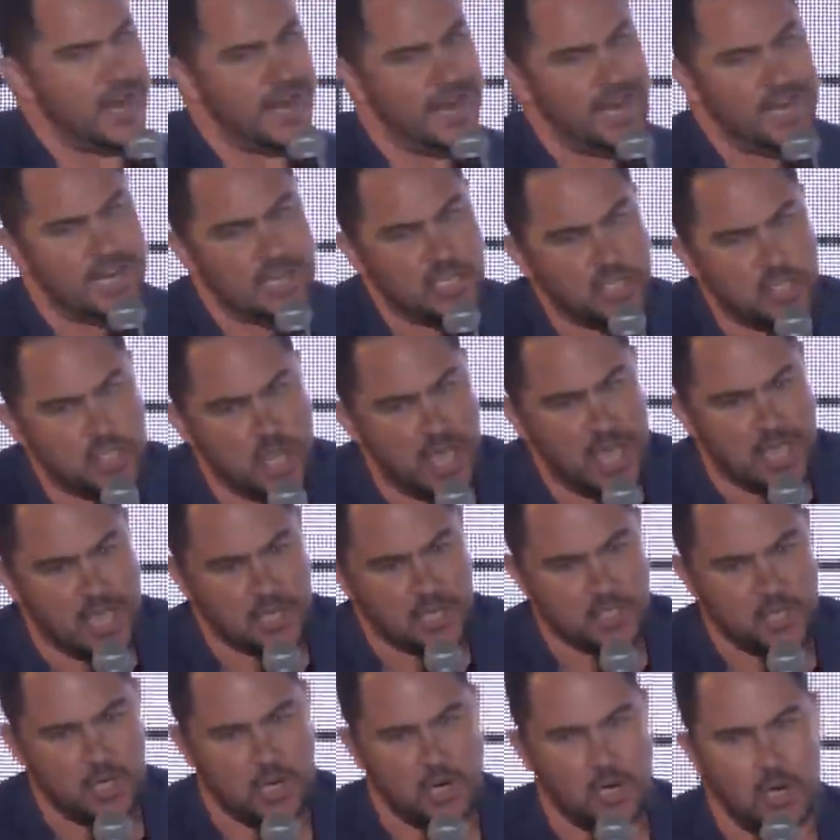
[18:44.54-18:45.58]
on an
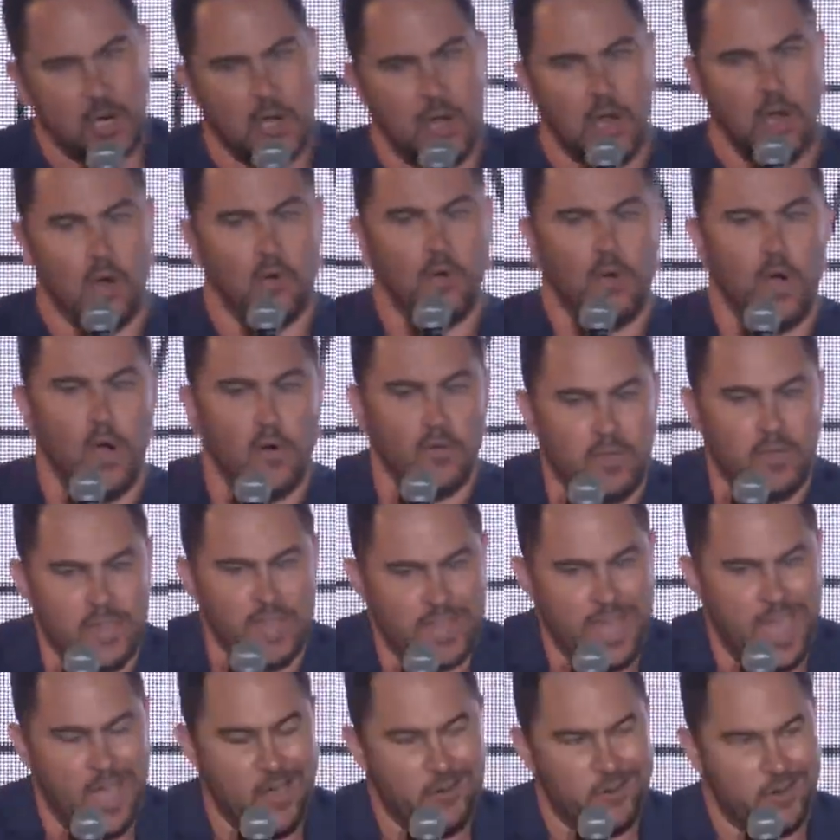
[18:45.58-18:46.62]
exchange or over
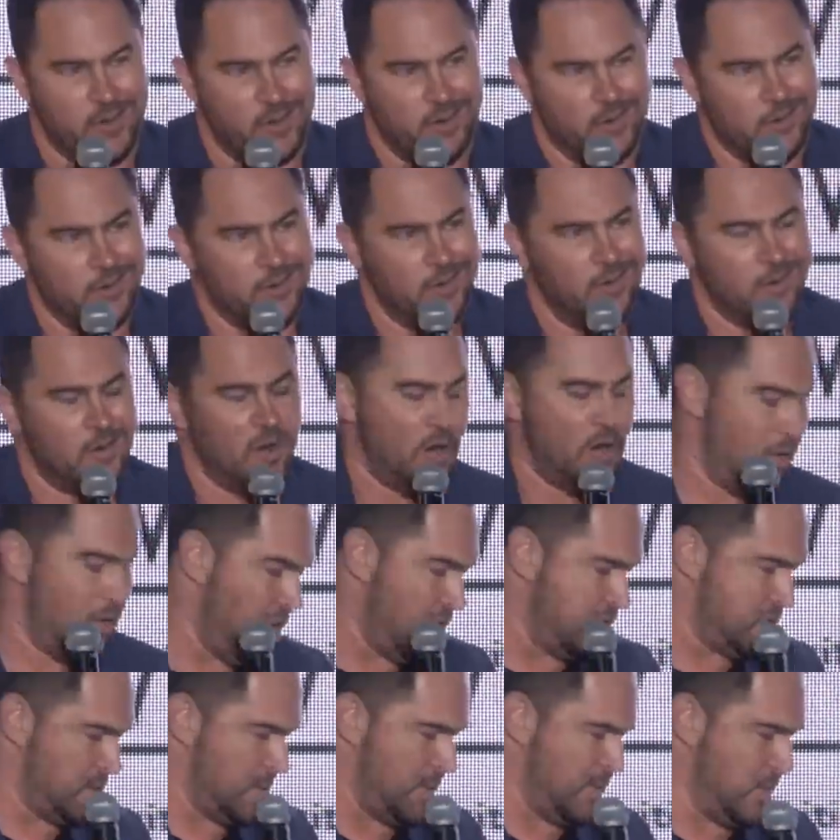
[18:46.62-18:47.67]
the counter, or,
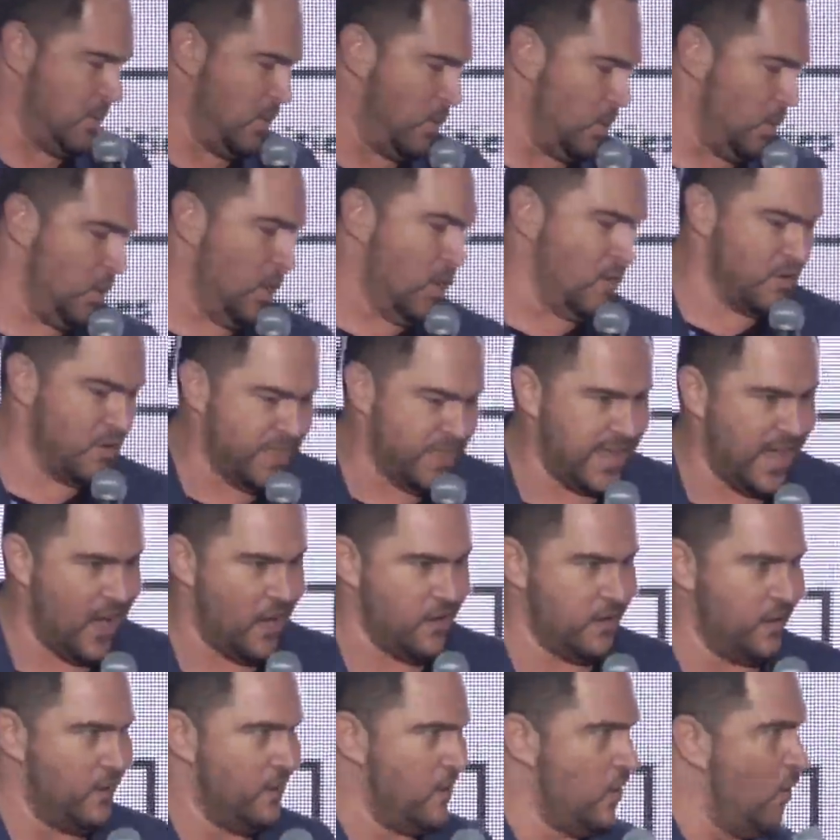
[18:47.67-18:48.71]
excuse me, or over the
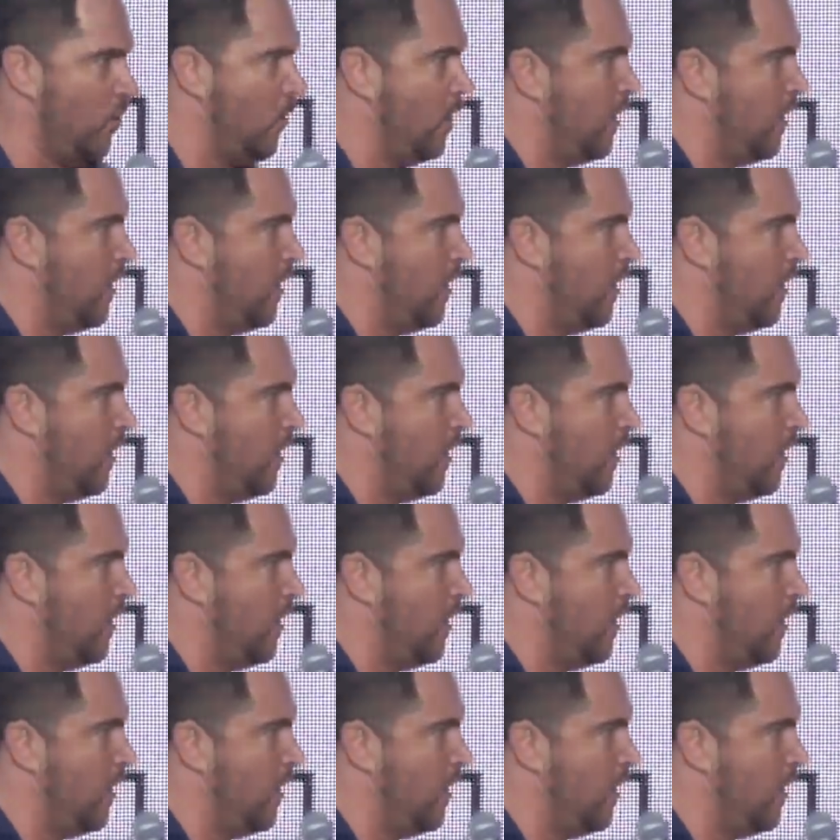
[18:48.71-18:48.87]
counter